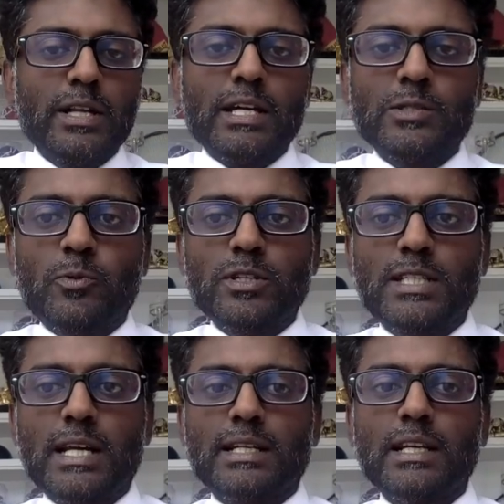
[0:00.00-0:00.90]

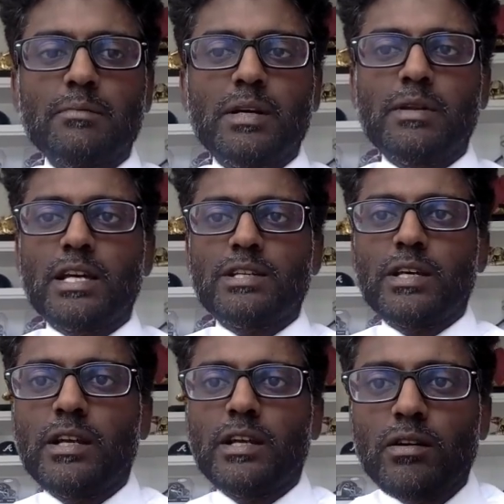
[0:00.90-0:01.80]
DocSports.com, coming at you
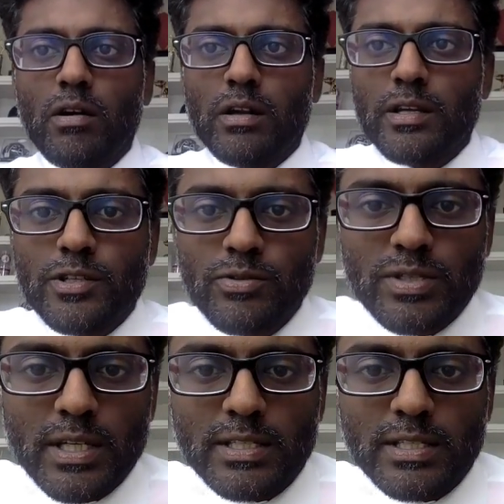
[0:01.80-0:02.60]
here on a Tuesday,